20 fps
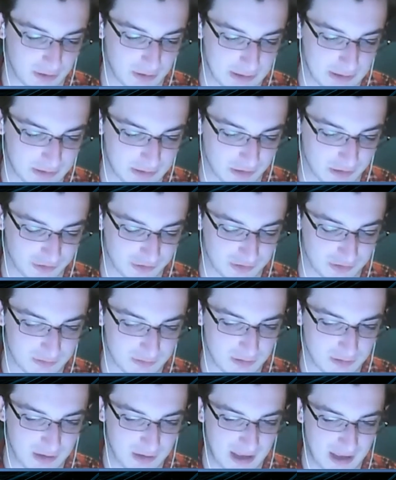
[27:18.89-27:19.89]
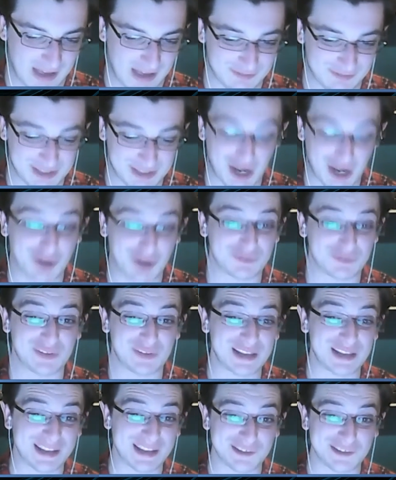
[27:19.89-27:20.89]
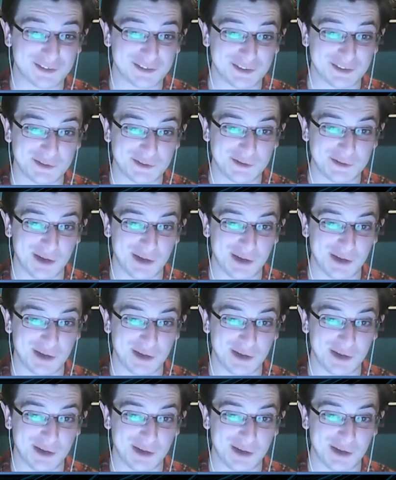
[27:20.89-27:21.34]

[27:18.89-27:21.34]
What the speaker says: he doesn't have any hard feelings